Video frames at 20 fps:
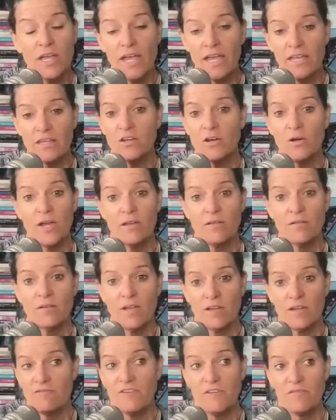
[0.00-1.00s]
at, you know at,
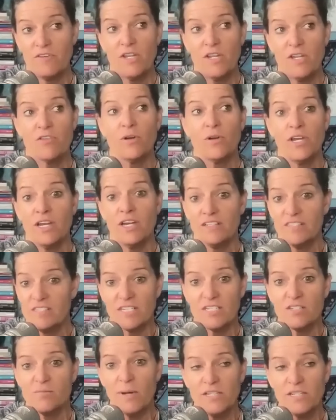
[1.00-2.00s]
at 53 and
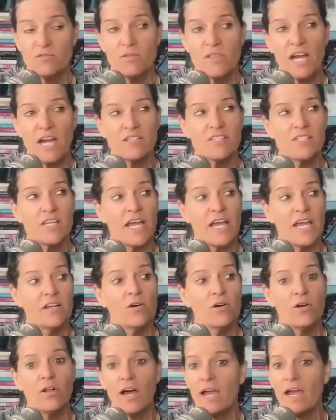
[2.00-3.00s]
six months without a
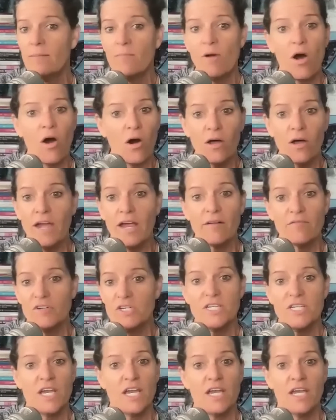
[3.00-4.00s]
cycle i'm all,
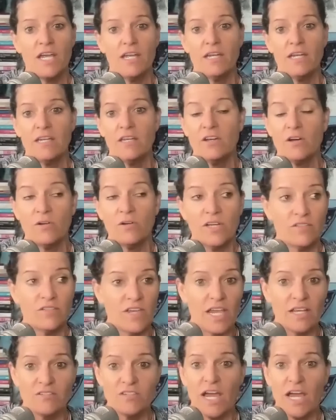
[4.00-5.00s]
every day you know is
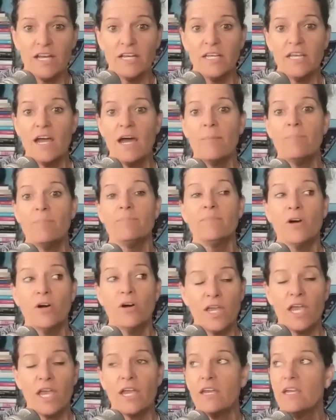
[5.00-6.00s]
anxiety up
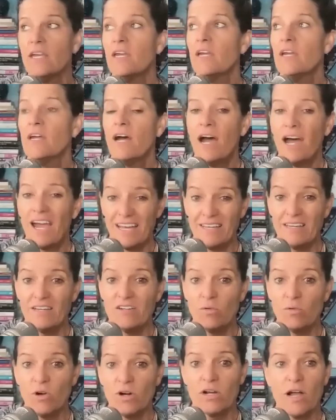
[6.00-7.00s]
okay I need
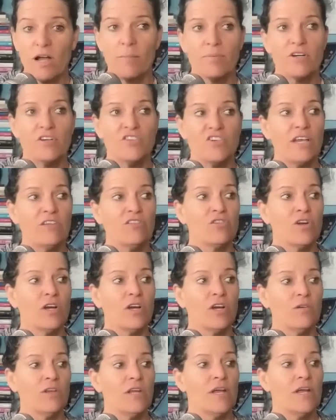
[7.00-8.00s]
to work on
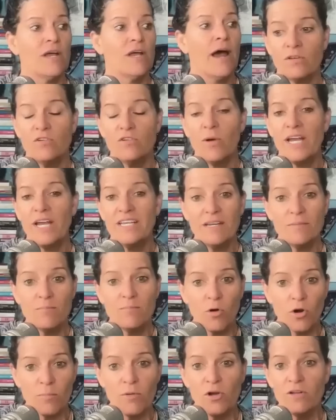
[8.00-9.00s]
progesterone. Do I need
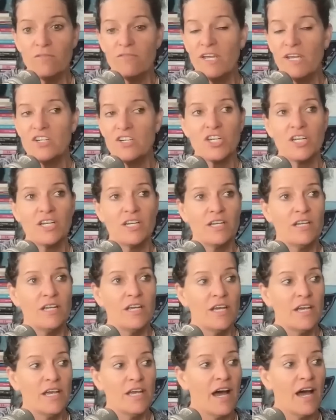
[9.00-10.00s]
more motivation?
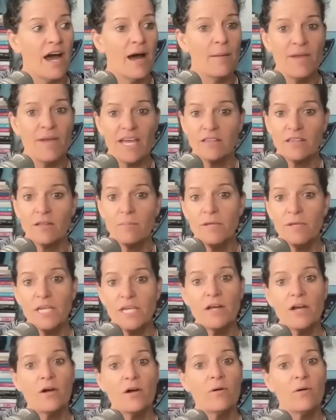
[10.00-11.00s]
Um, and
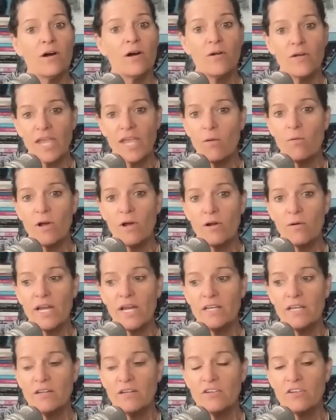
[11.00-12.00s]
libido, okay, what do
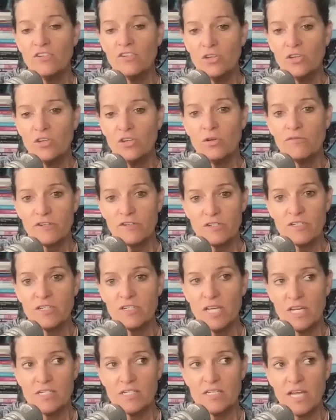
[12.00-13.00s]
I need to do for
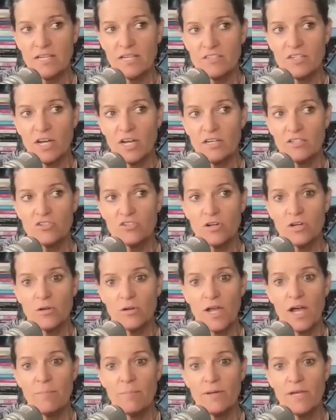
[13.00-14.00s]
to get
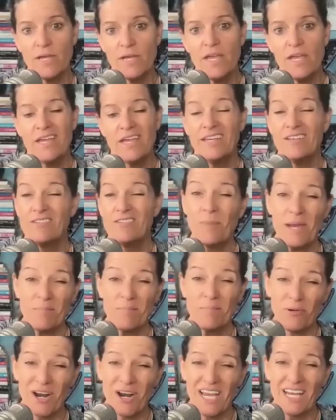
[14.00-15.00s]
testosterone up? Is my
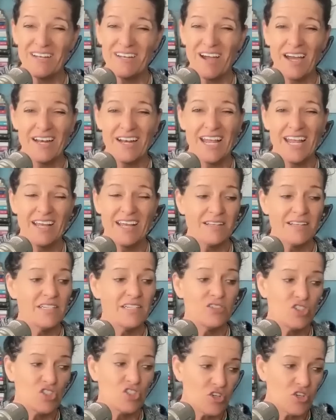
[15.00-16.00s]
brain not
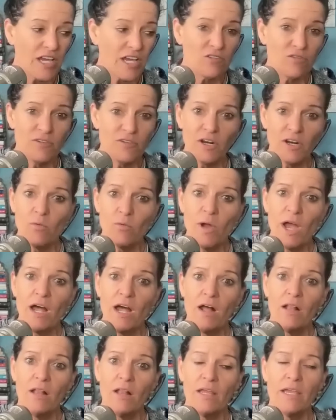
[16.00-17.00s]
handling stress very
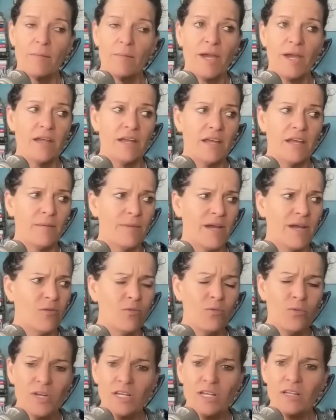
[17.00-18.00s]
well? Am I am I
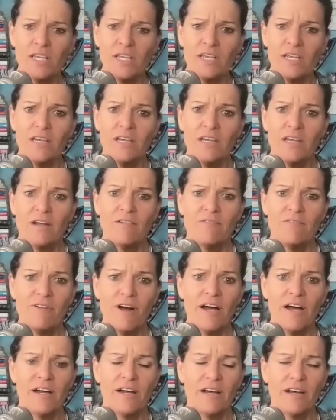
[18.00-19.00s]
really
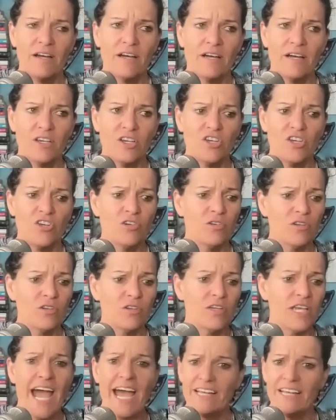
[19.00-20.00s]
uh, uh,
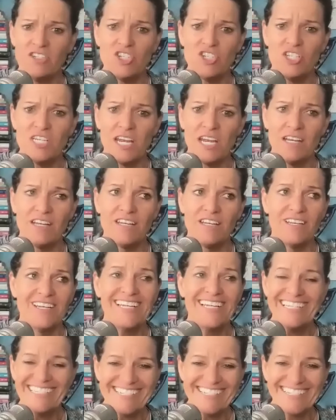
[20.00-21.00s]
acutely agitated
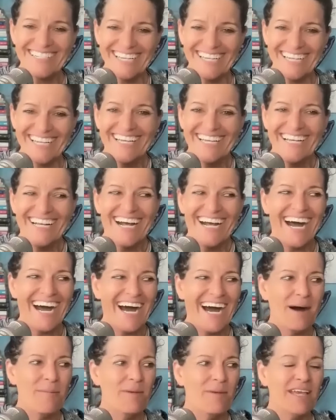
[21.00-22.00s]
easily?
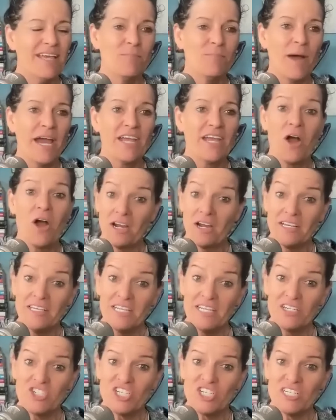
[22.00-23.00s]
Um, is my
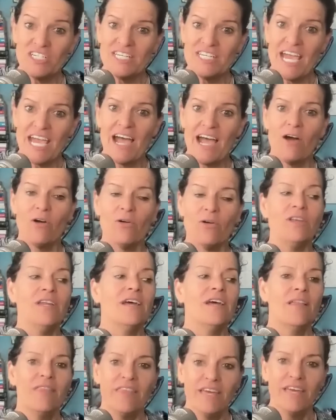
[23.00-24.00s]
cognition down?
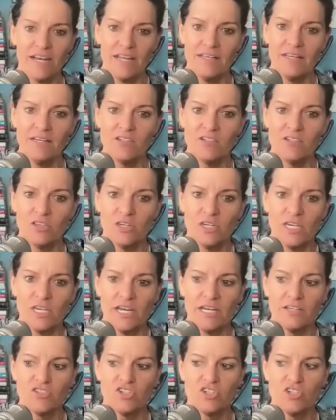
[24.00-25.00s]
Then I need to look at
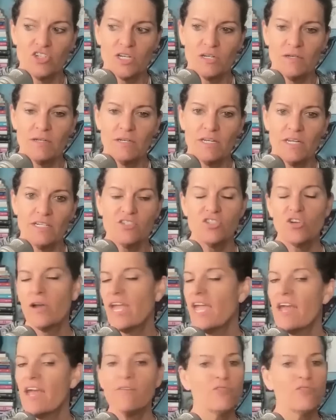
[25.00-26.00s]
estrogen. And so
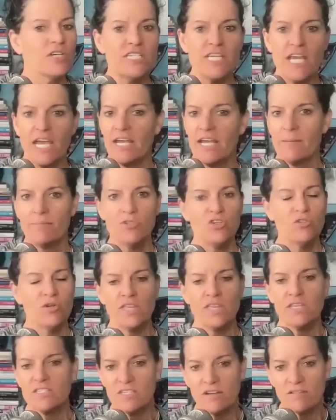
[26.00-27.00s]
every day I'm
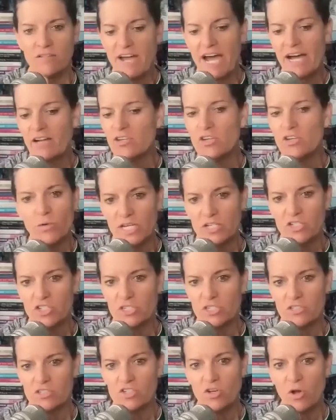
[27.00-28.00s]
doing this
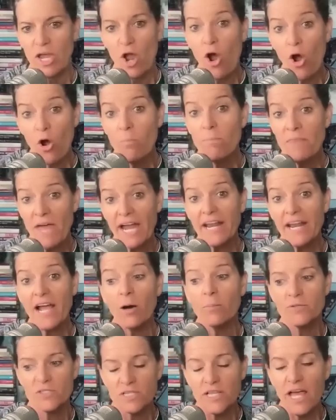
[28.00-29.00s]
evaluation. So I hope that
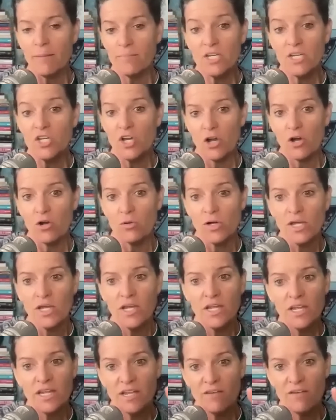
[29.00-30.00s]
helps. Let me know
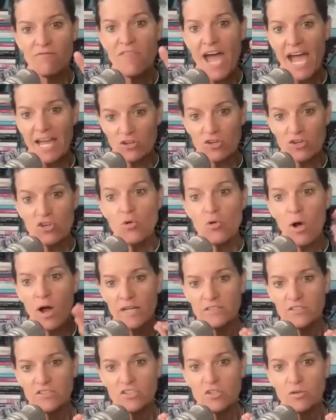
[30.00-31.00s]
if that
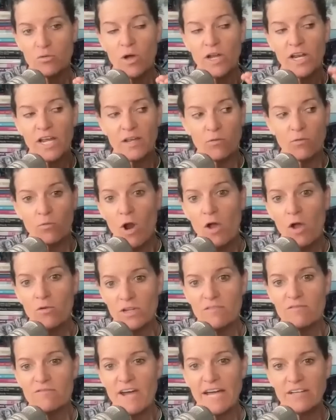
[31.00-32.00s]
nuance to what I wrote
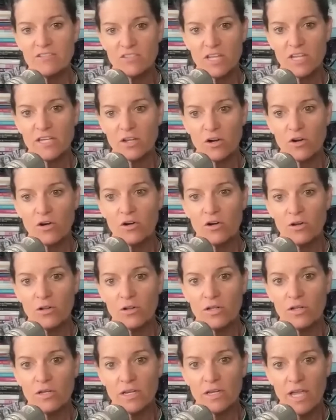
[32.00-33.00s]
in Fast Like a
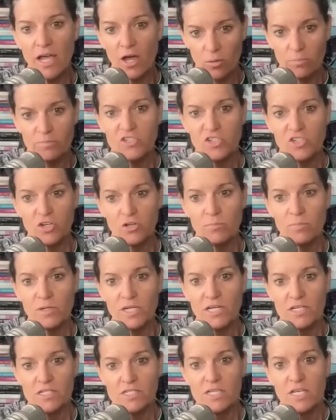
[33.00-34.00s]
Girl helps you
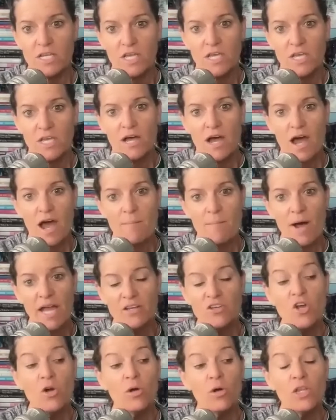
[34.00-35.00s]
because um,
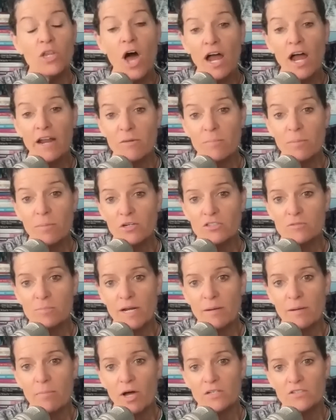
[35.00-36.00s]
I know a lot of the
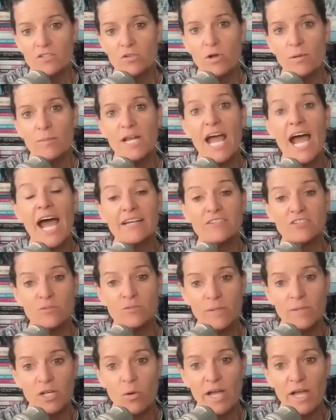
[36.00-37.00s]
postmenopausal women asked
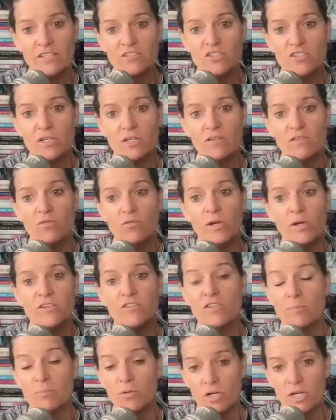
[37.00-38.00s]
me questions
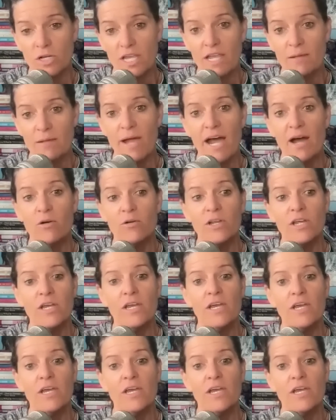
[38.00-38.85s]
once the book came out.